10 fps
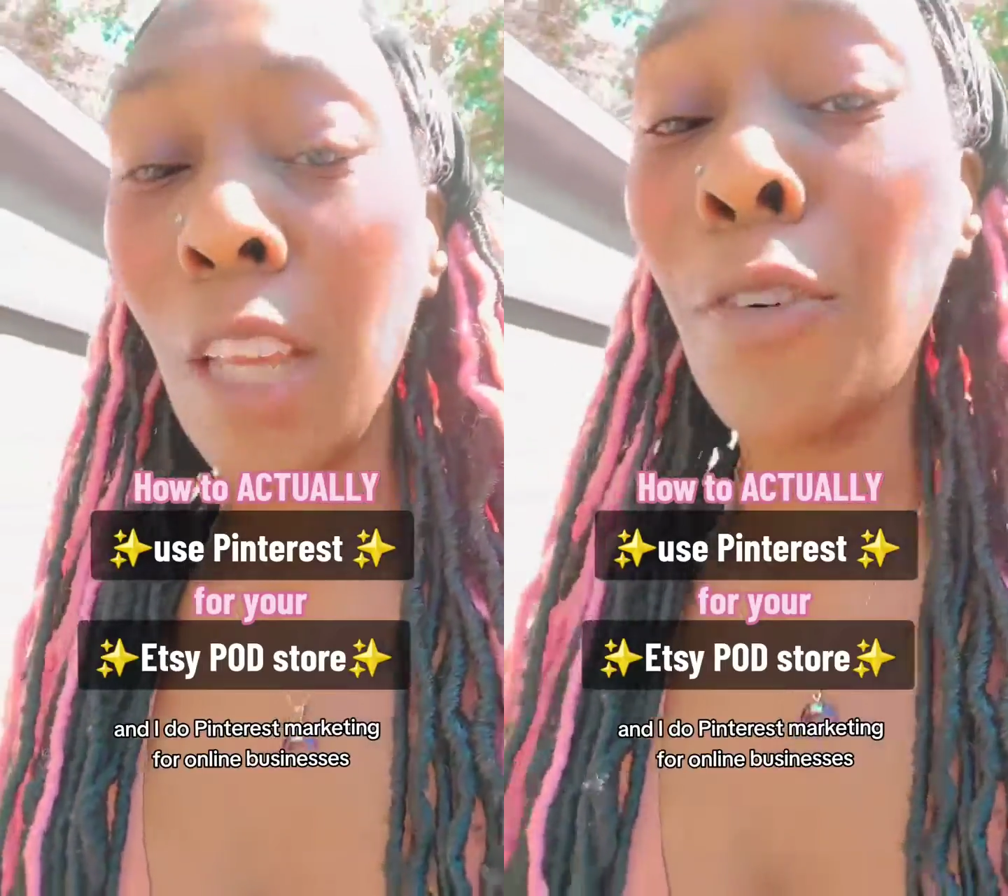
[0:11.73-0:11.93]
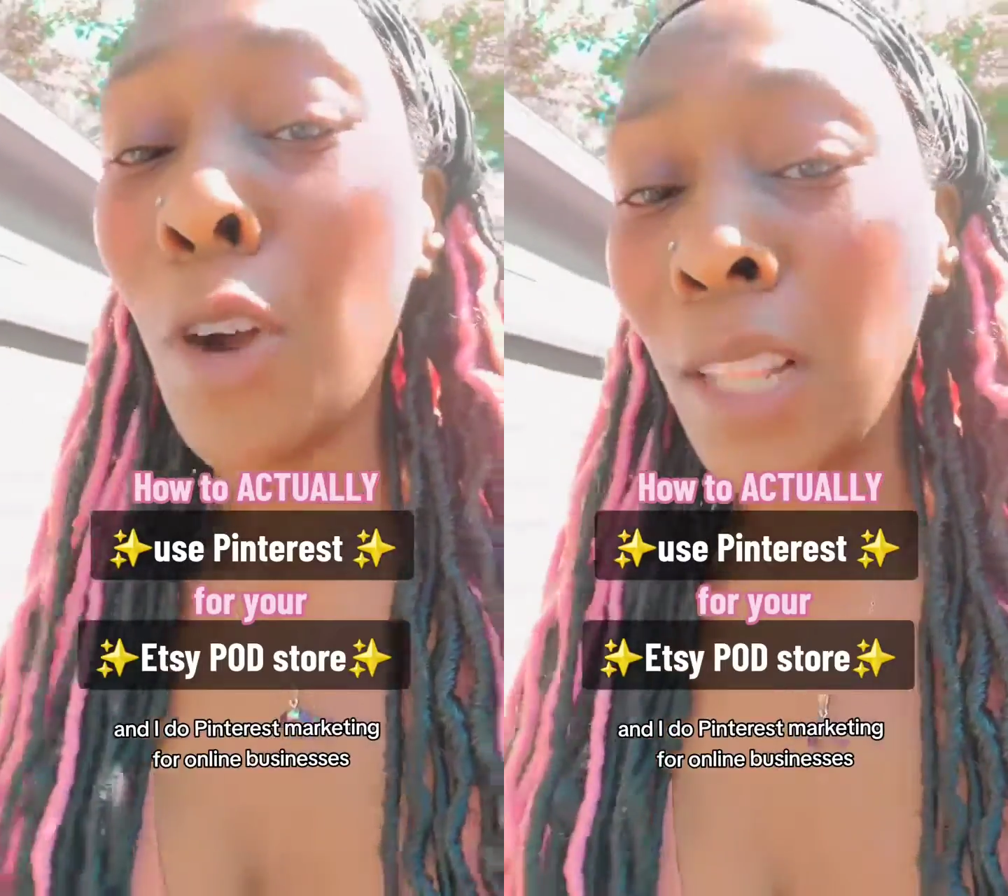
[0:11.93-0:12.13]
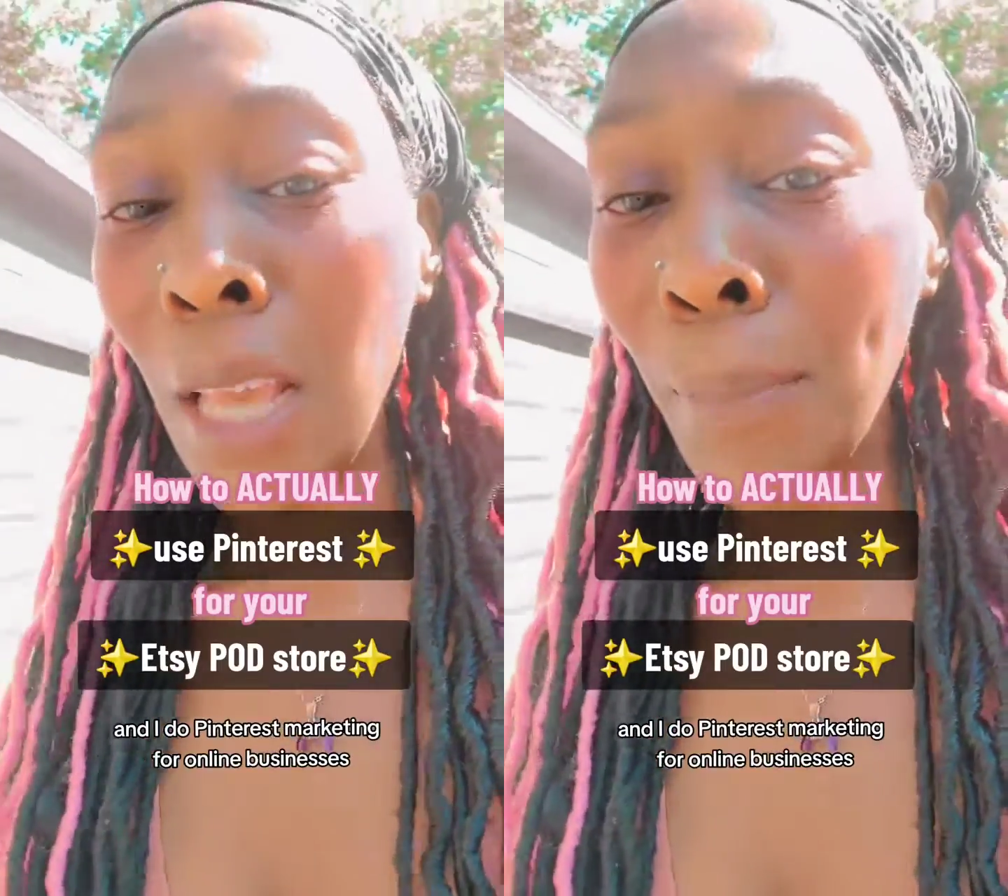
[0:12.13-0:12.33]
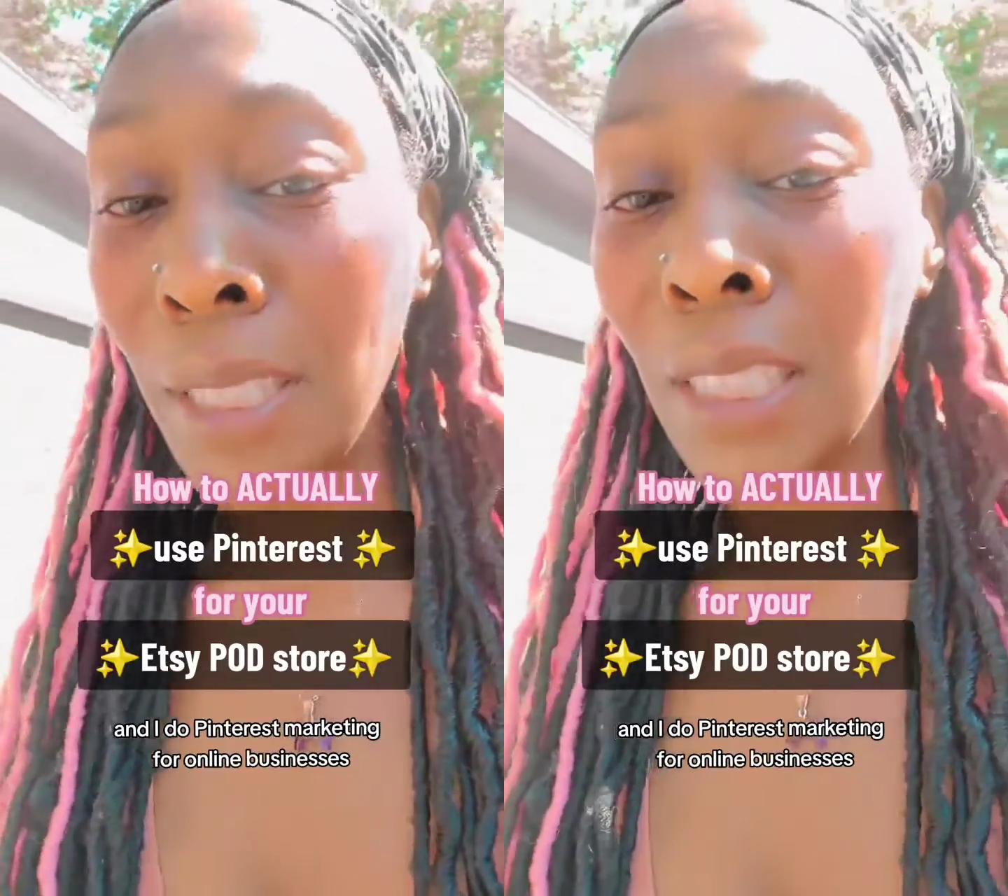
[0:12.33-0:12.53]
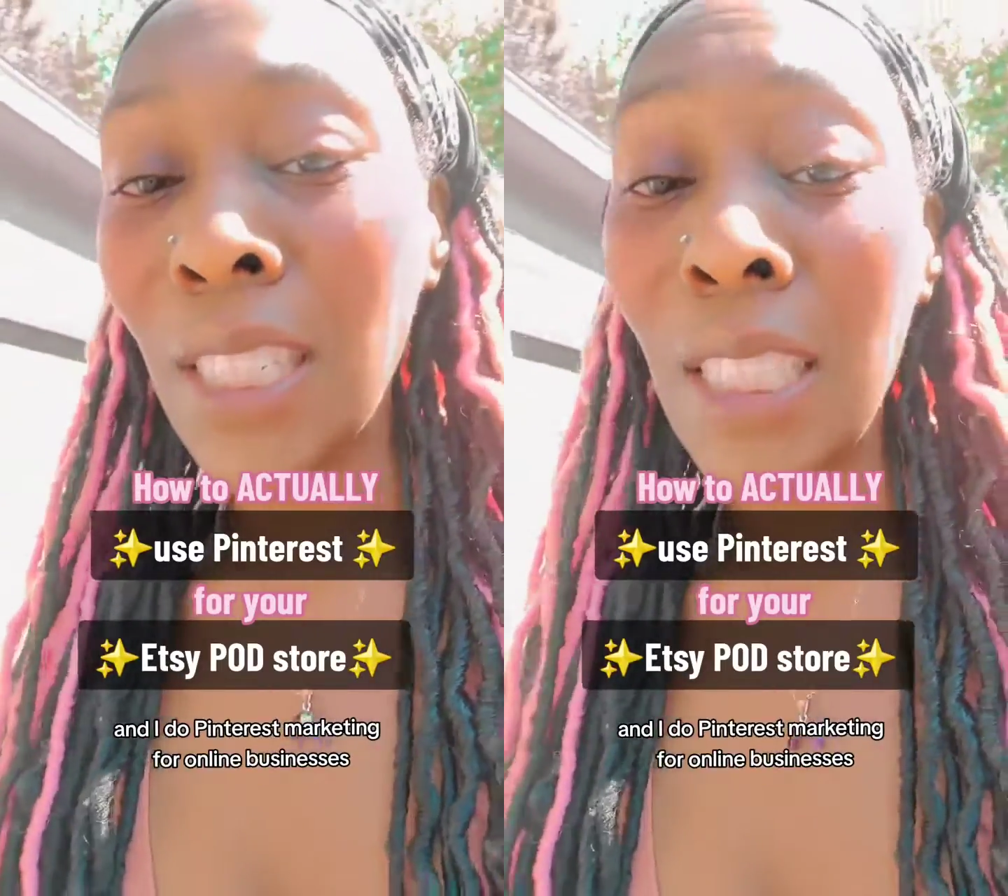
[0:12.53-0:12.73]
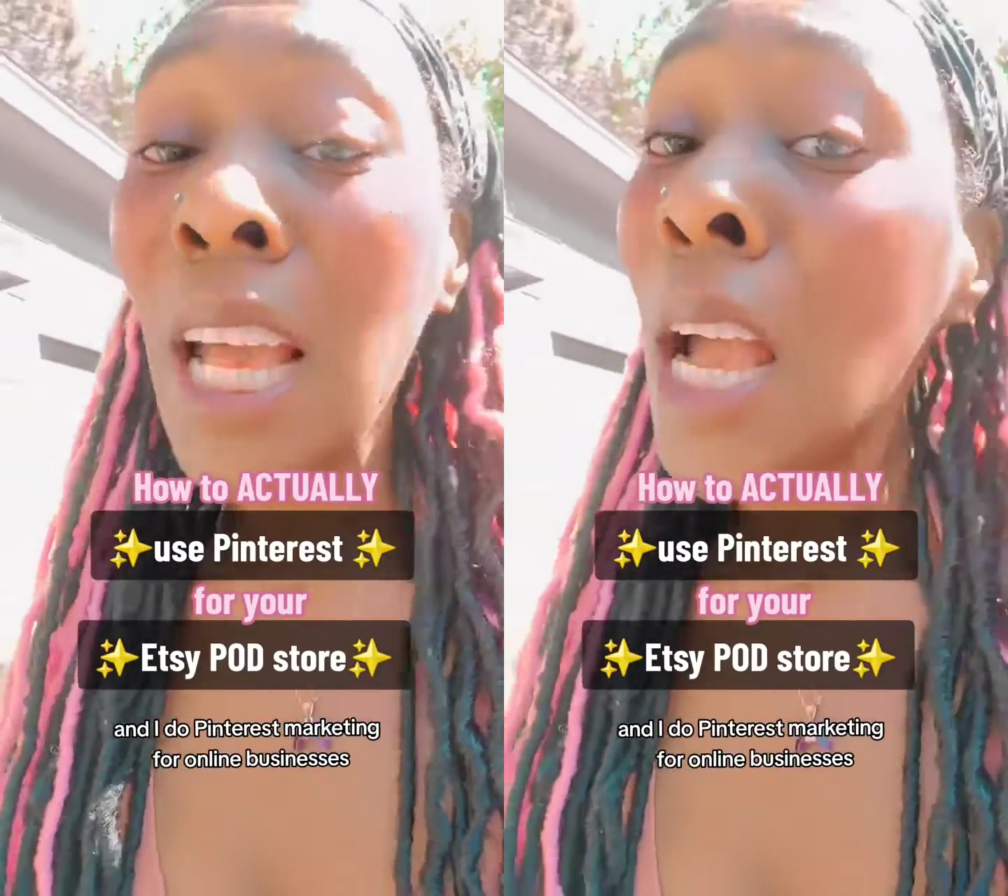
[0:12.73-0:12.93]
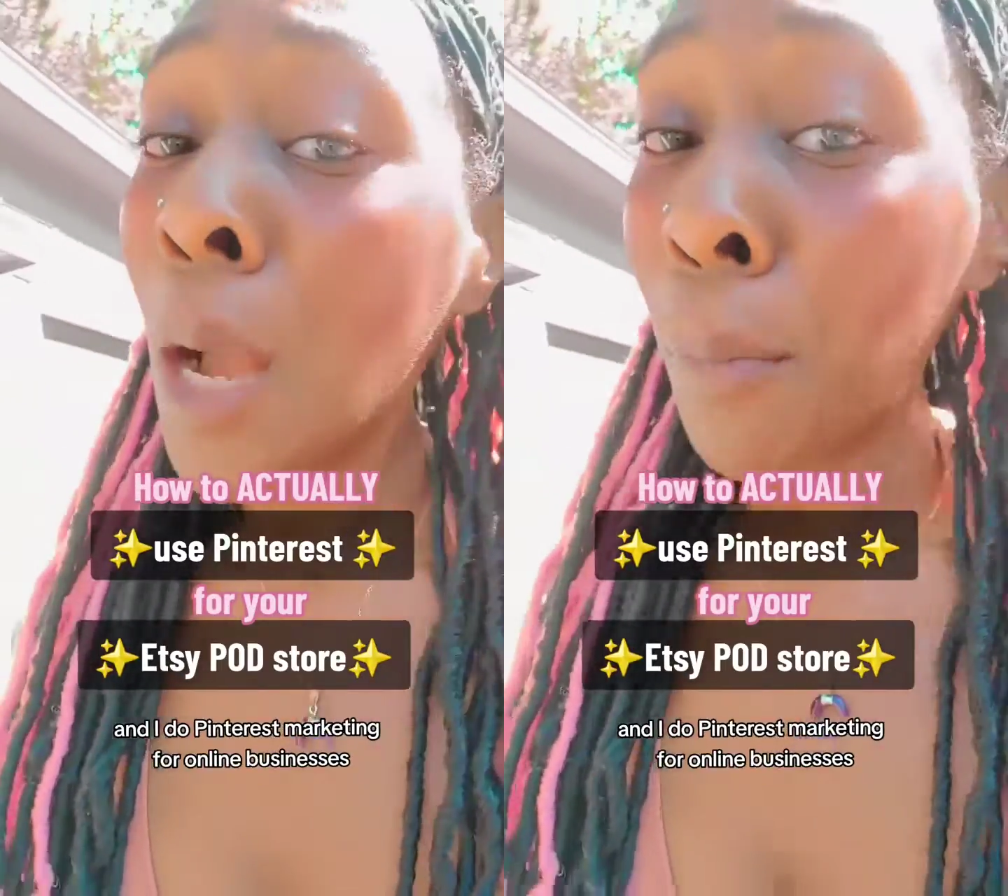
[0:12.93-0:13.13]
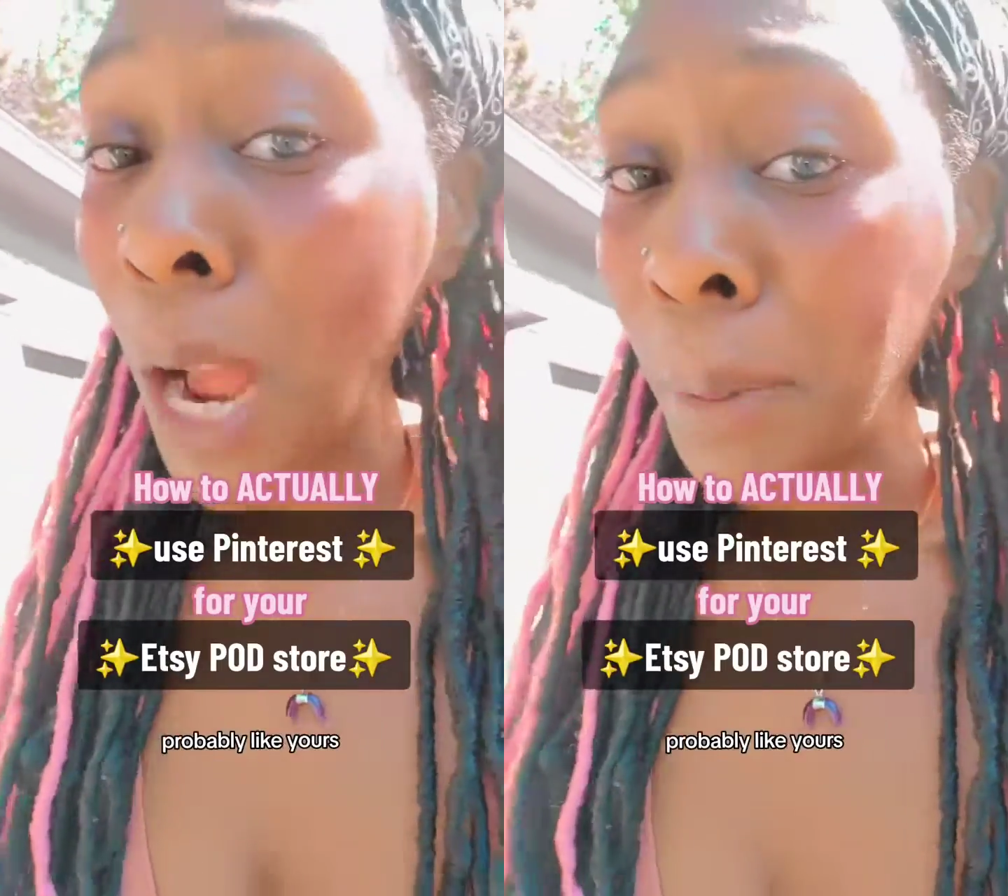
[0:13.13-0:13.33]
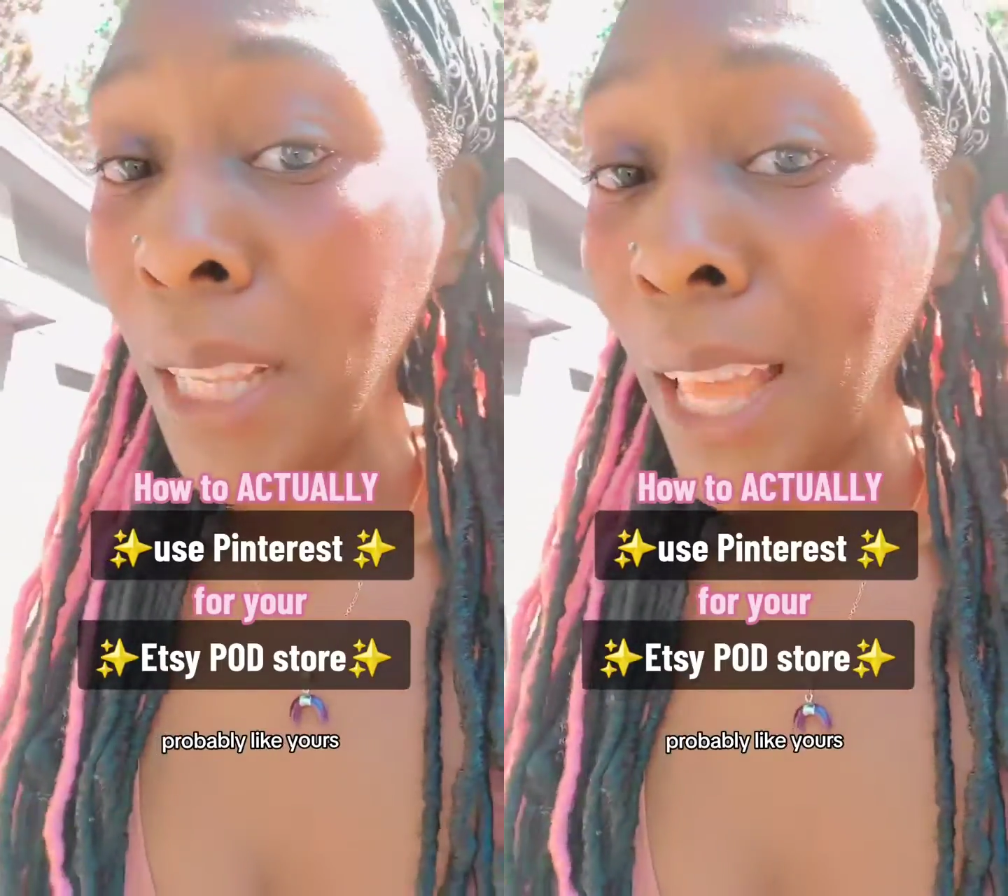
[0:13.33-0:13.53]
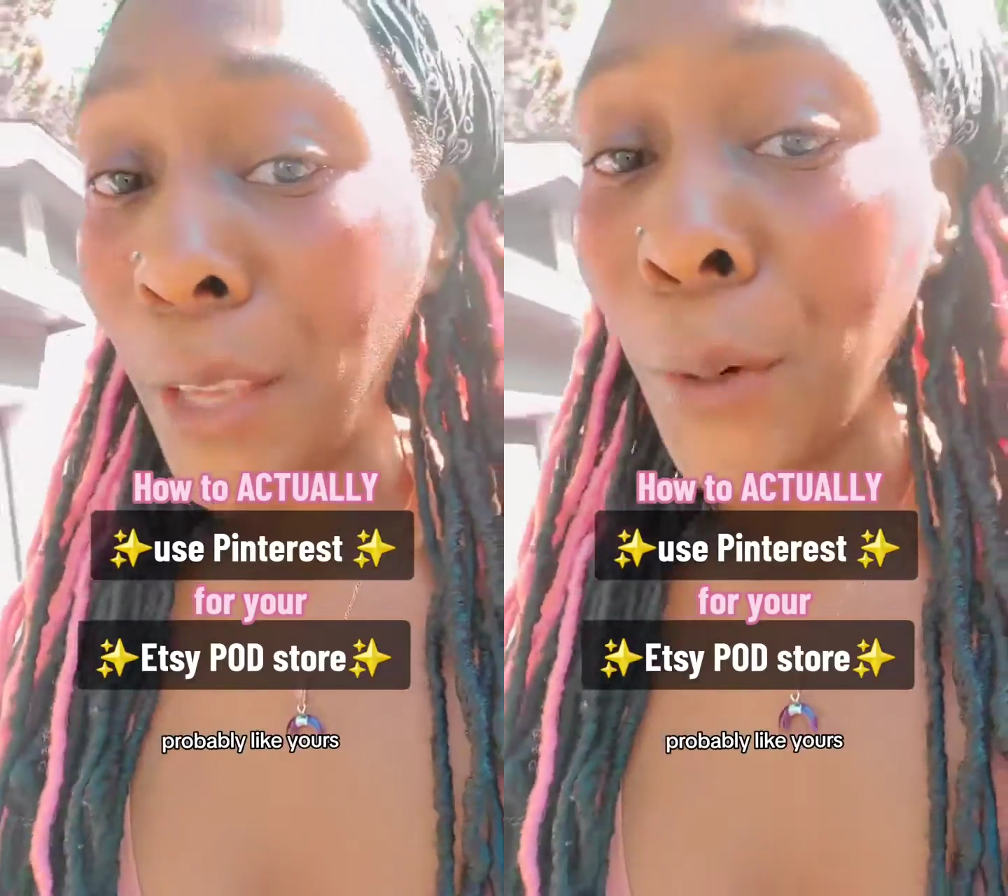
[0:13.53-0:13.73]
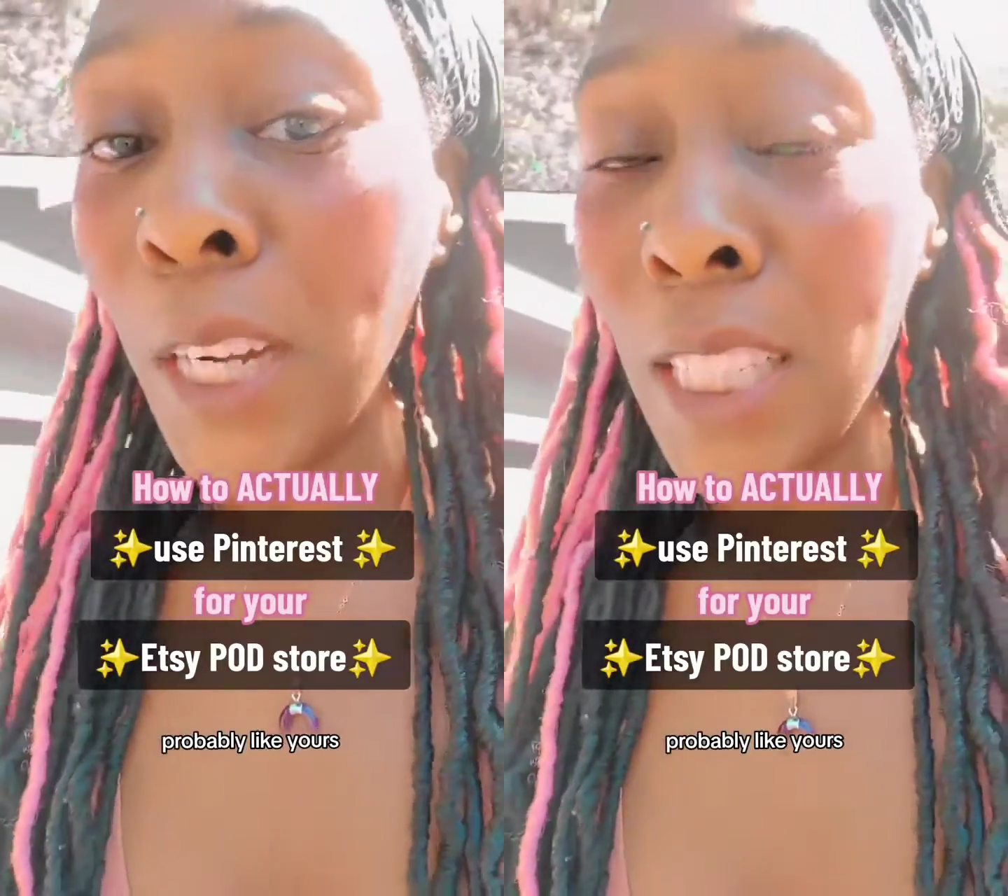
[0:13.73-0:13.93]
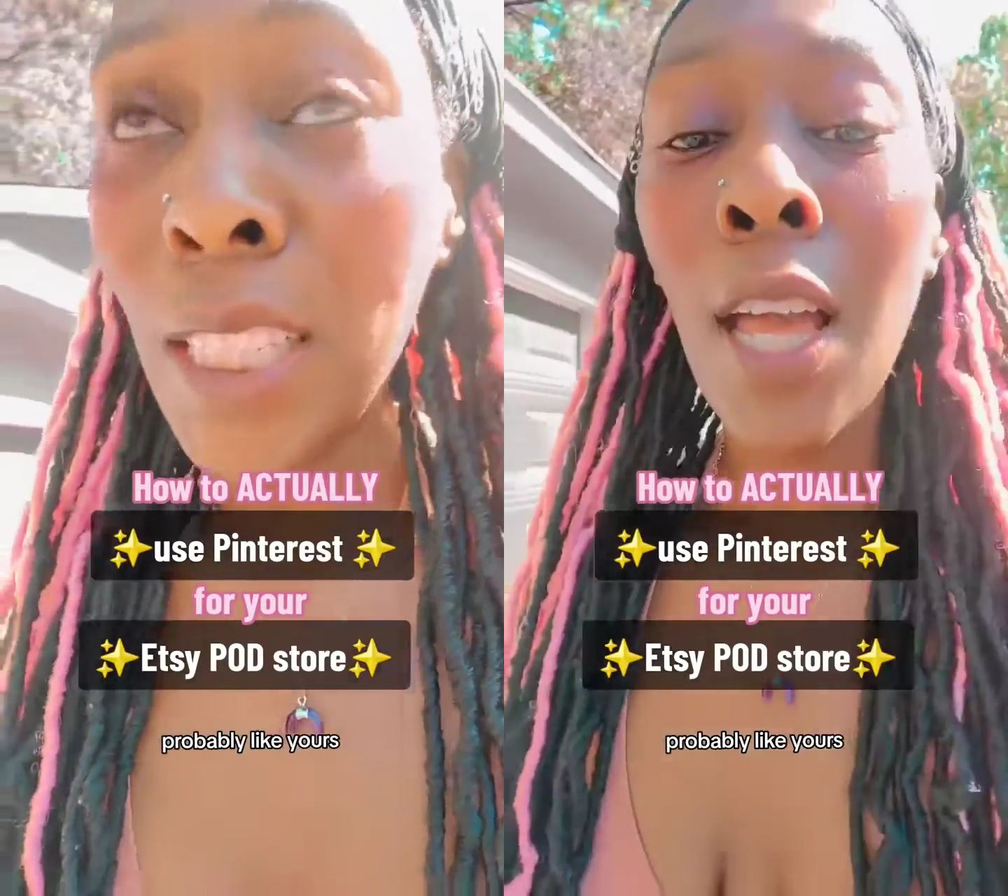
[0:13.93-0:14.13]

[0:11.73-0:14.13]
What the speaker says: for online businesses, probably like yours.